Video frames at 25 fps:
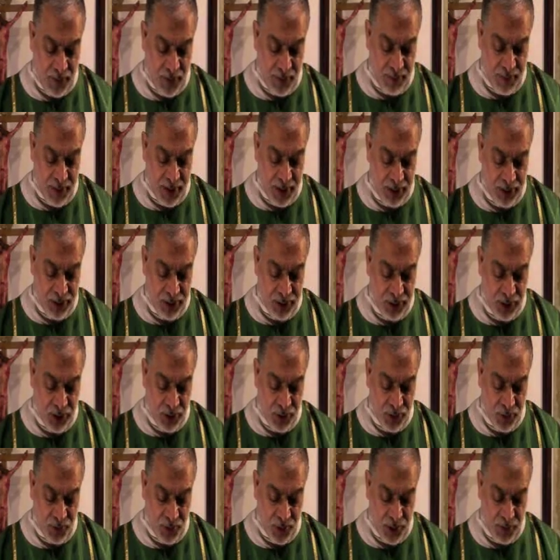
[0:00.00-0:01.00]
a
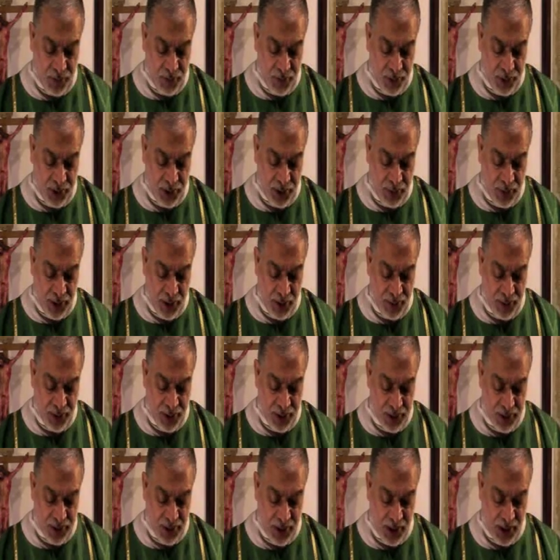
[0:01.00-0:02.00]
millstone were put around
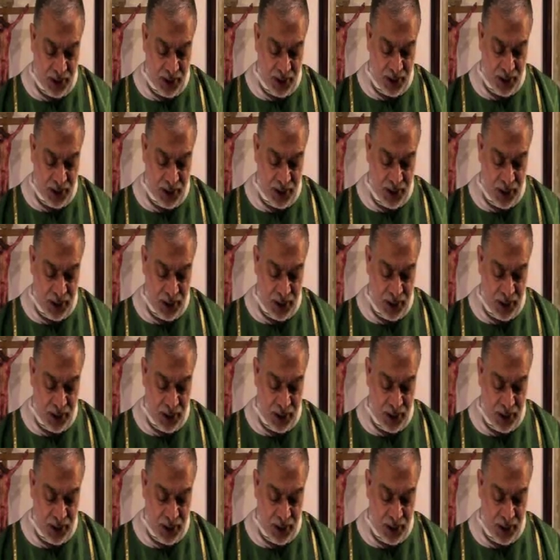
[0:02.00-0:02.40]
his neck